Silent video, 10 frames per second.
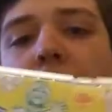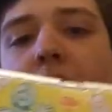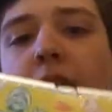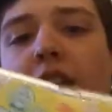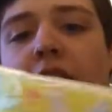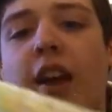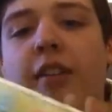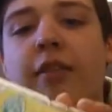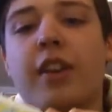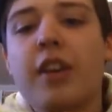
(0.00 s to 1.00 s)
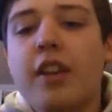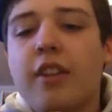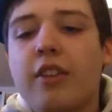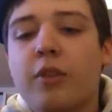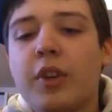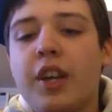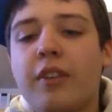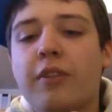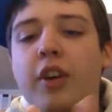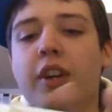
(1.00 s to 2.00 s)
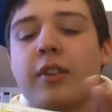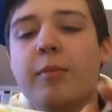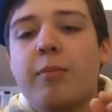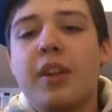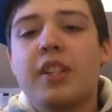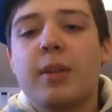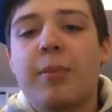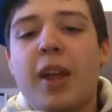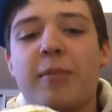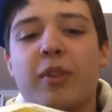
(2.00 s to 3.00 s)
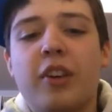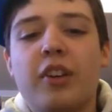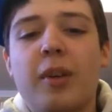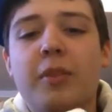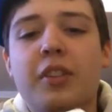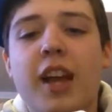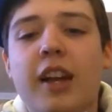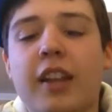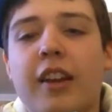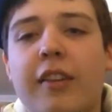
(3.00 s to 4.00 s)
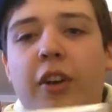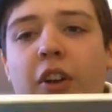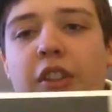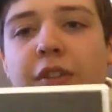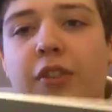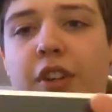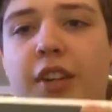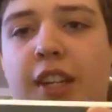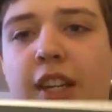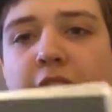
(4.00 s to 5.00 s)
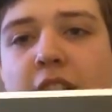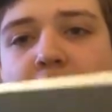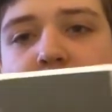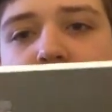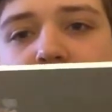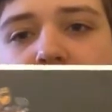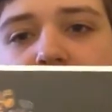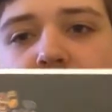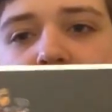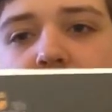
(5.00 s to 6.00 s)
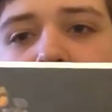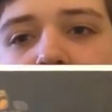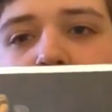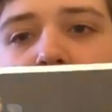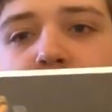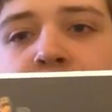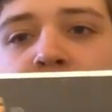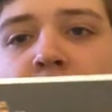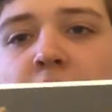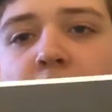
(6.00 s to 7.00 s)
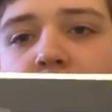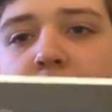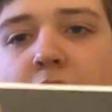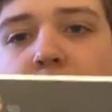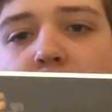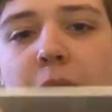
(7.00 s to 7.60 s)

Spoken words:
Now these have 3 different pieces of paper that are double-sided that have all different decals and stuff on them. So